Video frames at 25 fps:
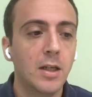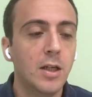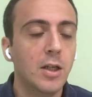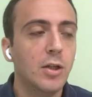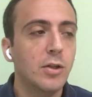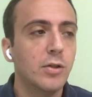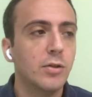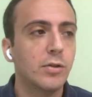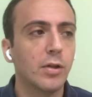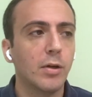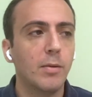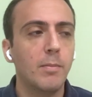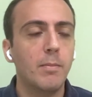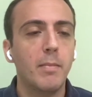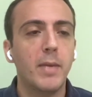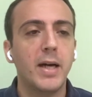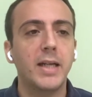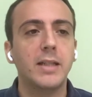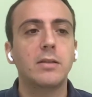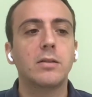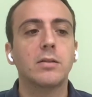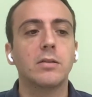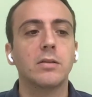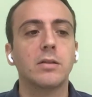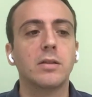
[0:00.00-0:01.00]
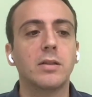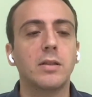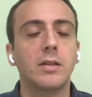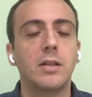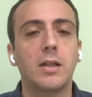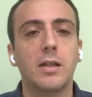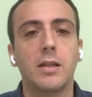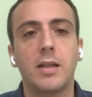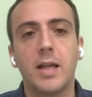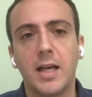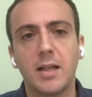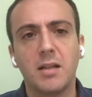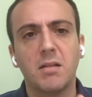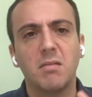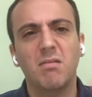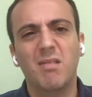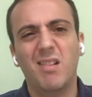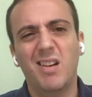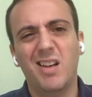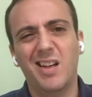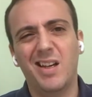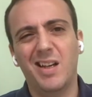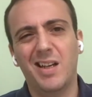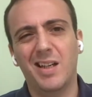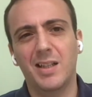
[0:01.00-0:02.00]
Some might consider that,
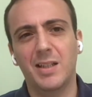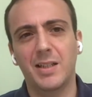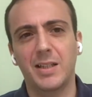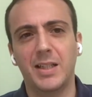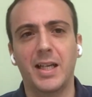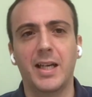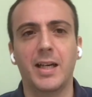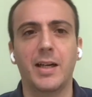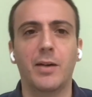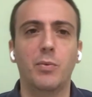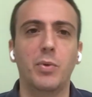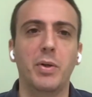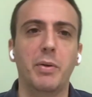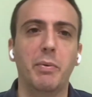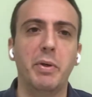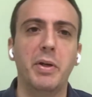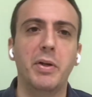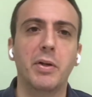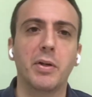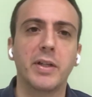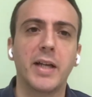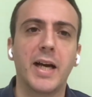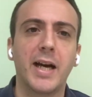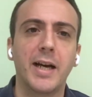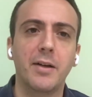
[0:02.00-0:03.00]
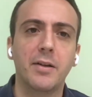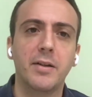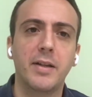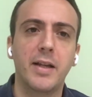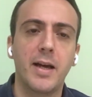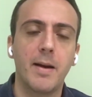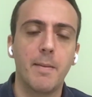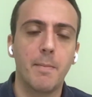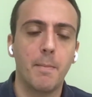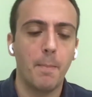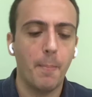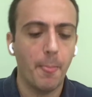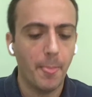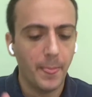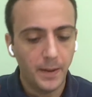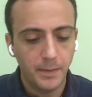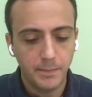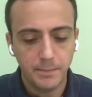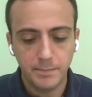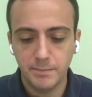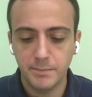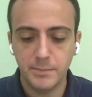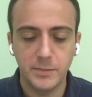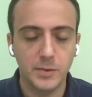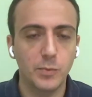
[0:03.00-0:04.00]
we will not hire them,
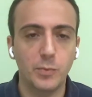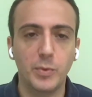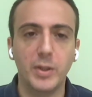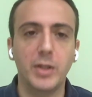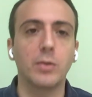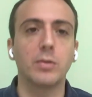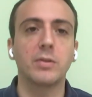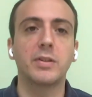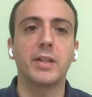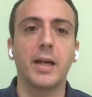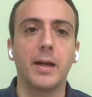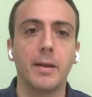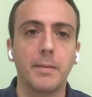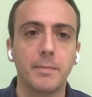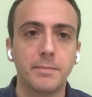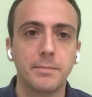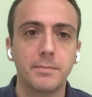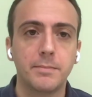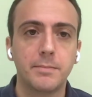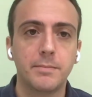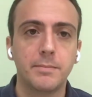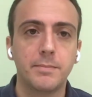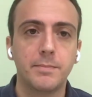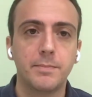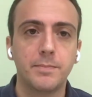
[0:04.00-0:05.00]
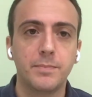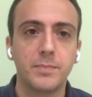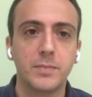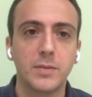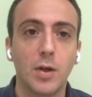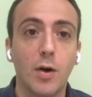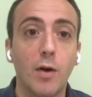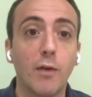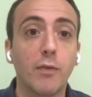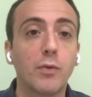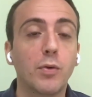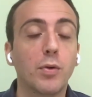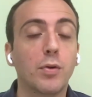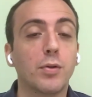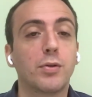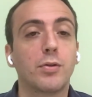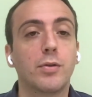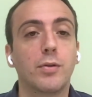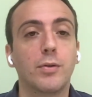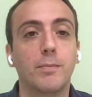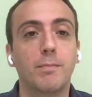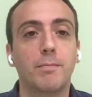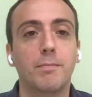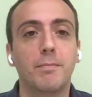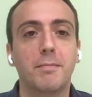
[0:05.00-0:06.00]
we don't care. Of course,
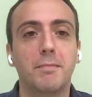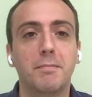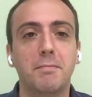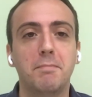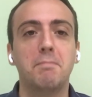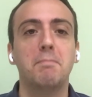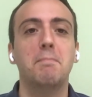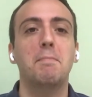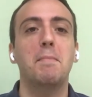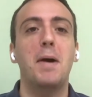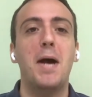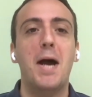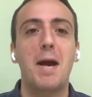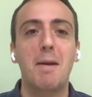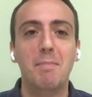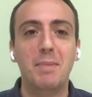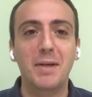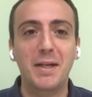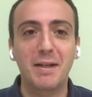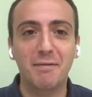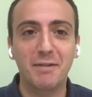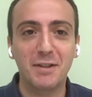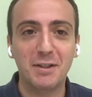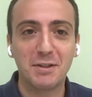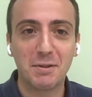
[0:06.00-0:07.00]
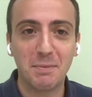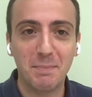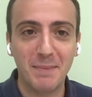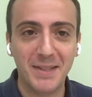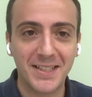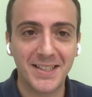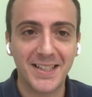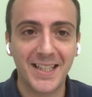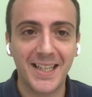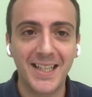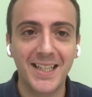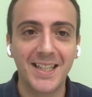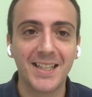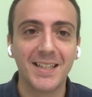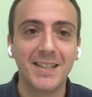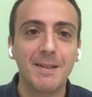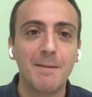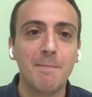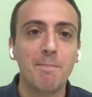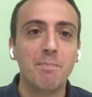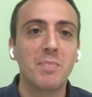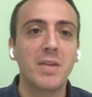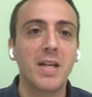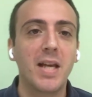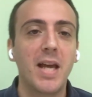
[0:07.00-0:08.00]
I believe it's a mistake,
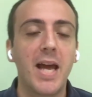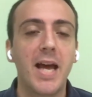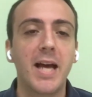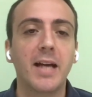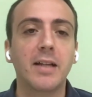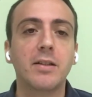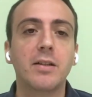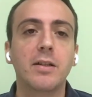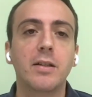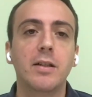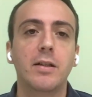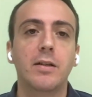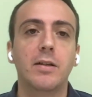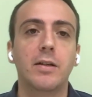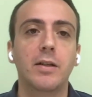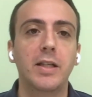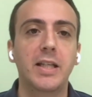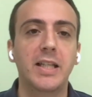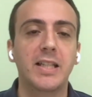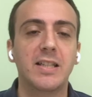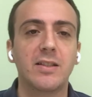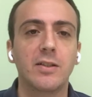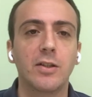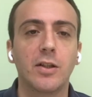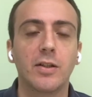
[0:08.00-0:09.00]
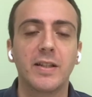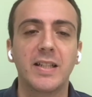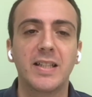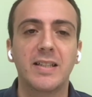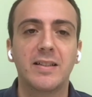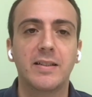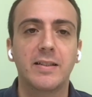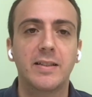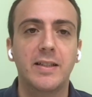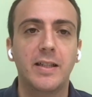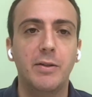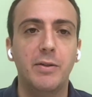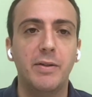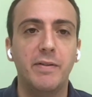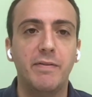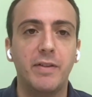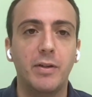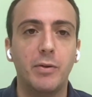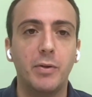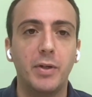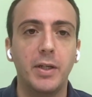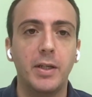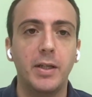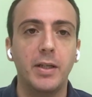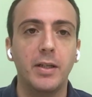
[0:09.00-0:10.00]
and it's not necessarily
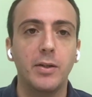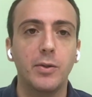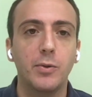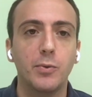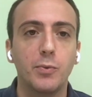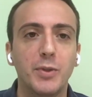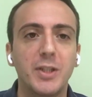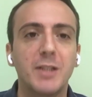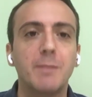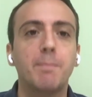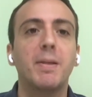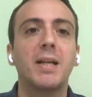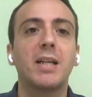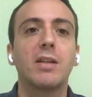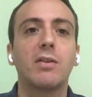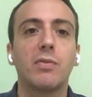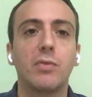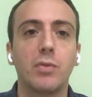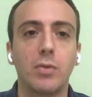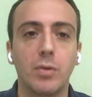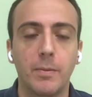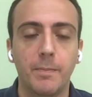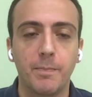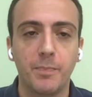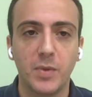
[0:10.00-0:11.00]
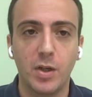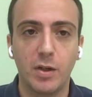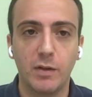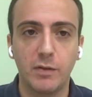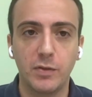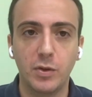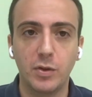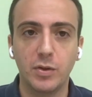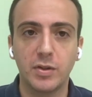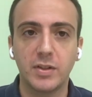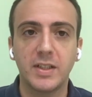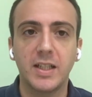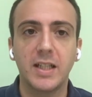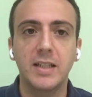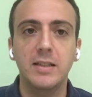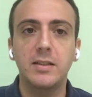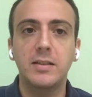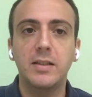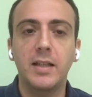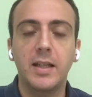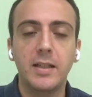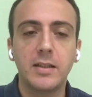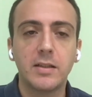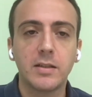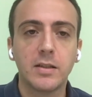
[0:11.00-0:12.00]
very respectful of those
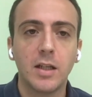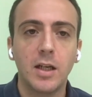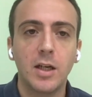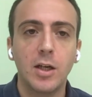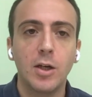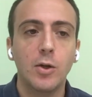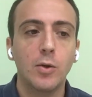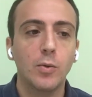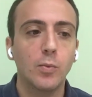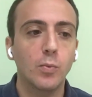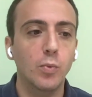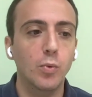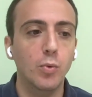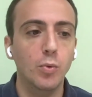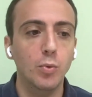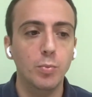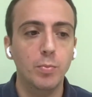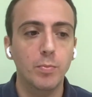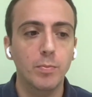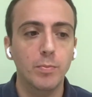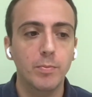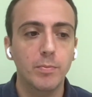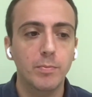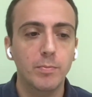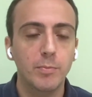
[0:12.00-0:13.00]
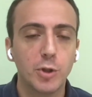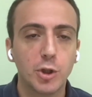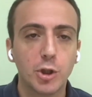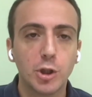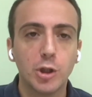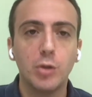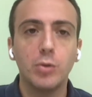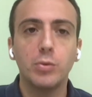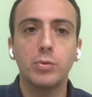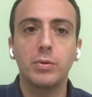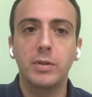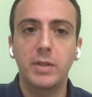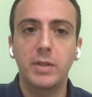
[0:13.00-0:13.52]
candidates who showed